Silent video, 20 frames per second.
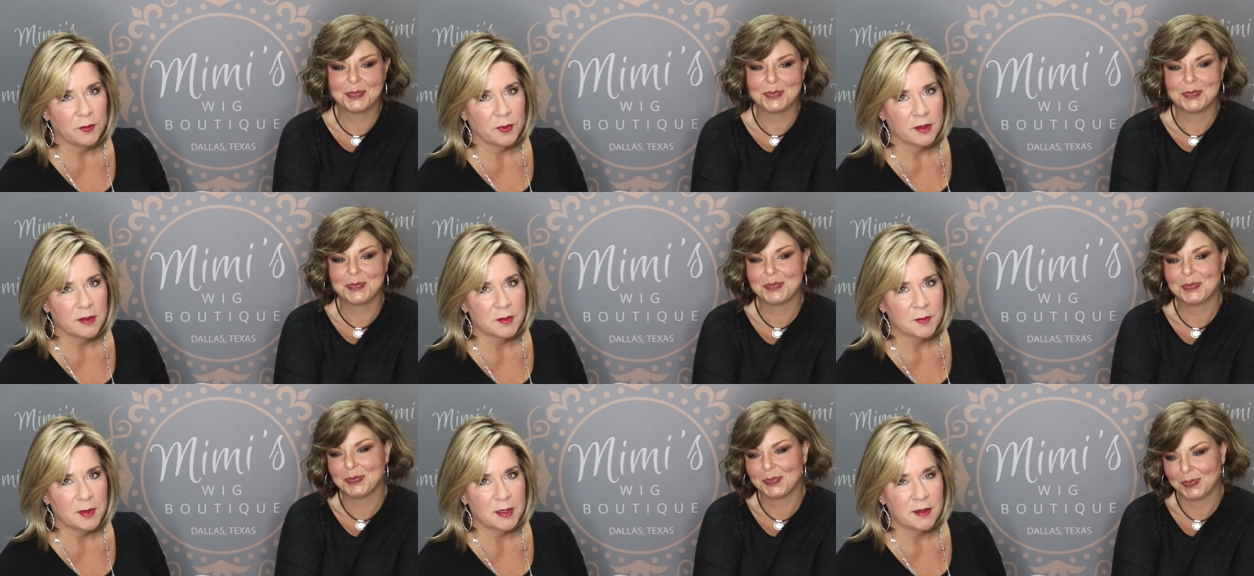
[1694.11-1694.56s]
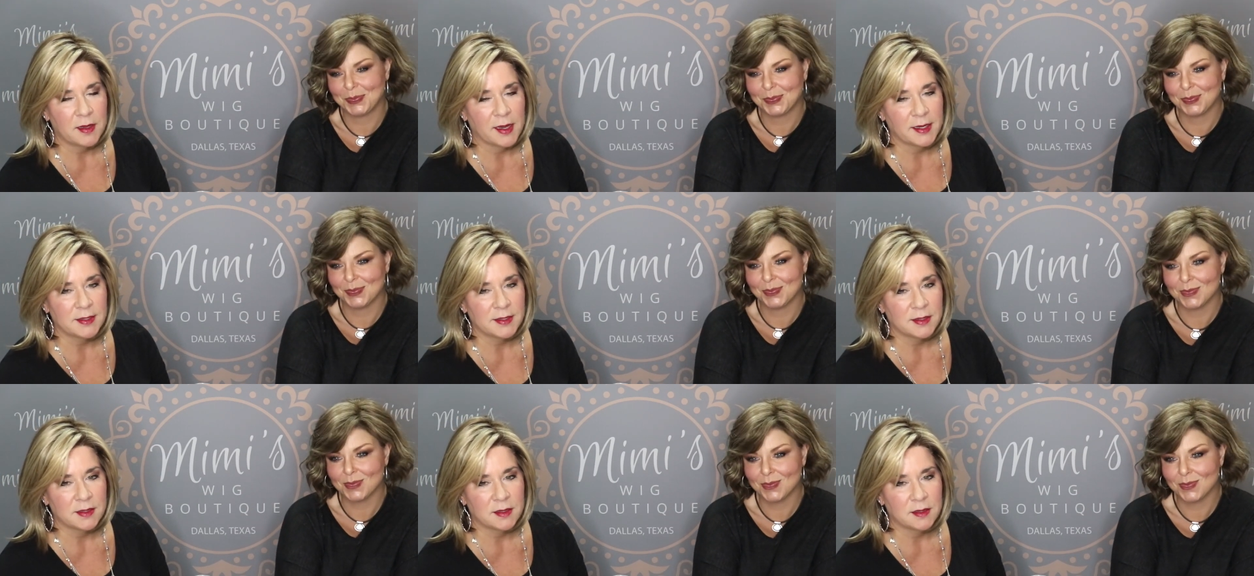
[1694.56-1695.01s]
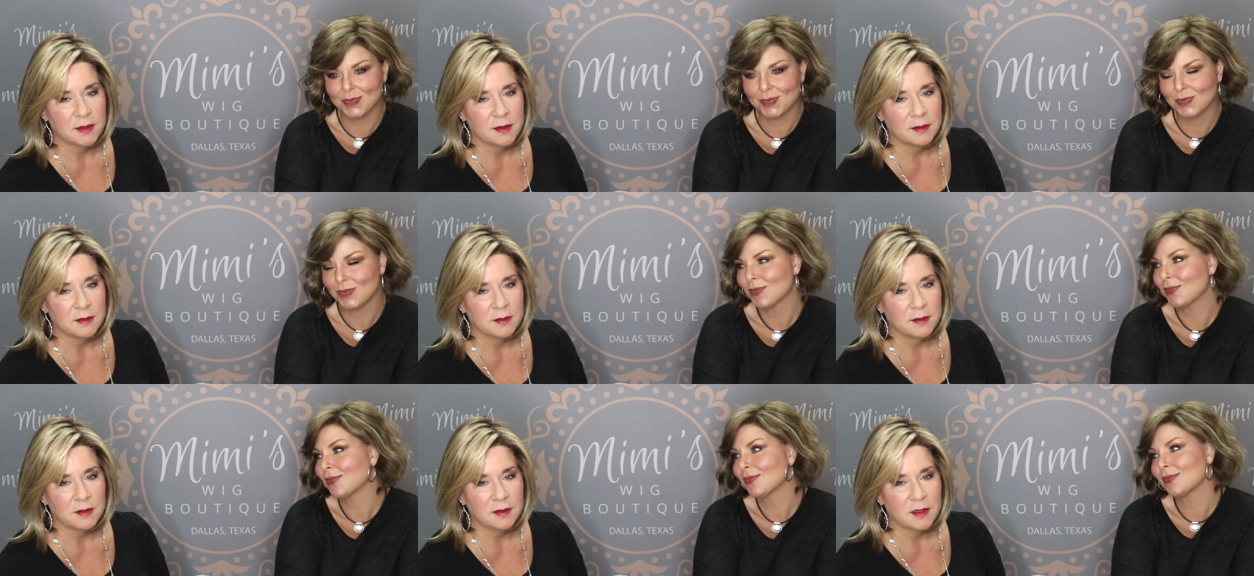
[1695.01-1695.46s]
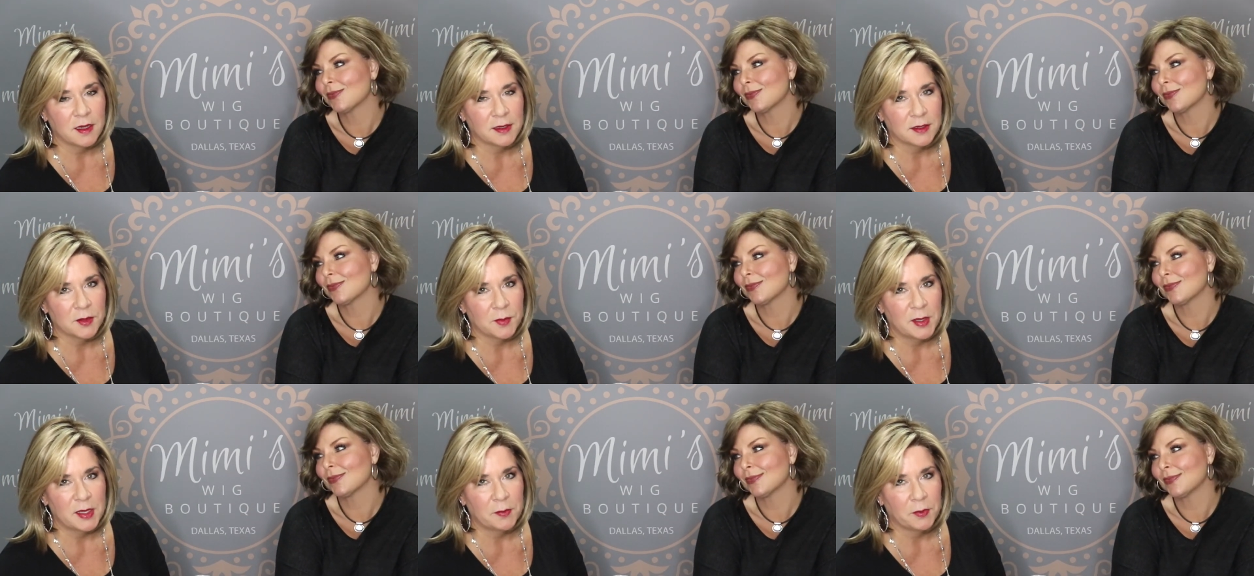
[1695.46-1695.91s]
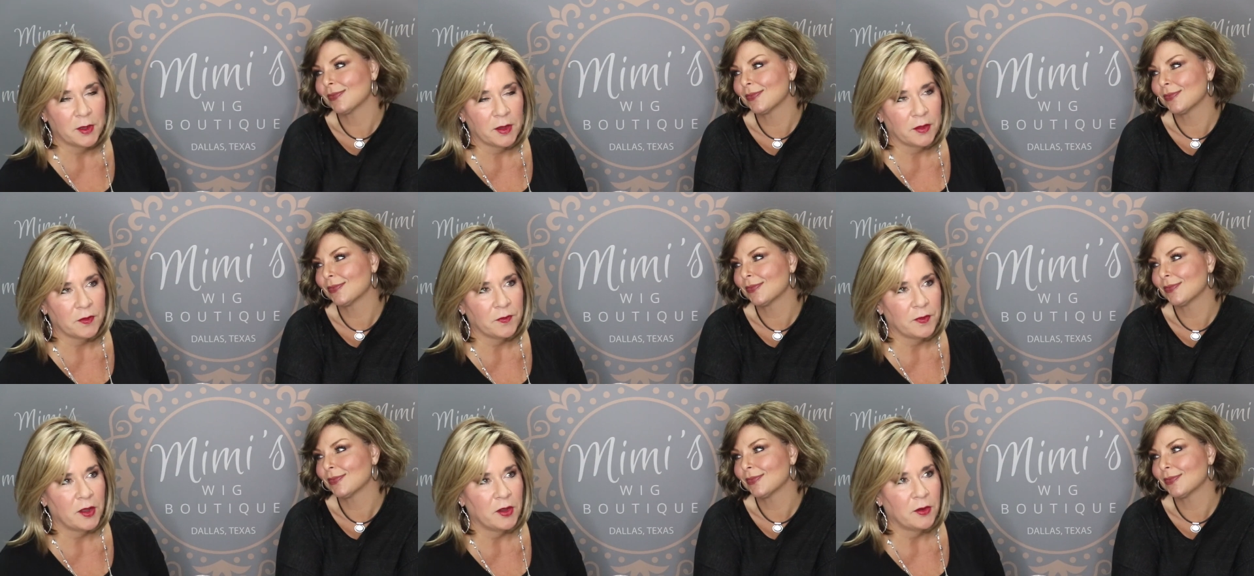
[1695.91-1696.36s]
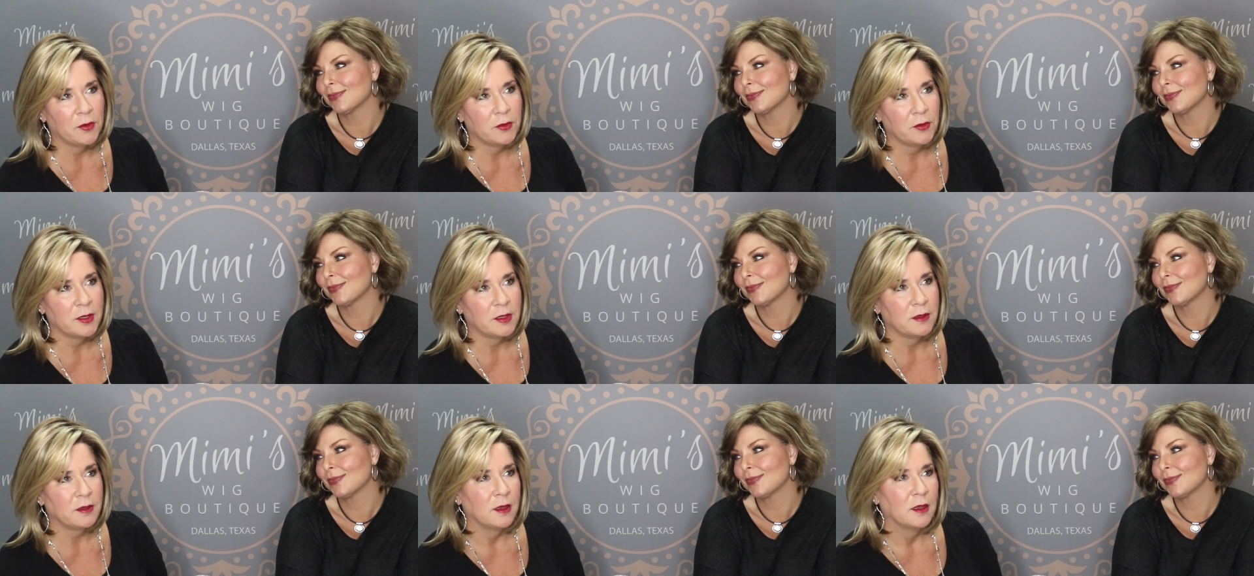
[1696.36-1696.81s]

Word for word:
Speaker 1: It's been nice to talk to people on the phone and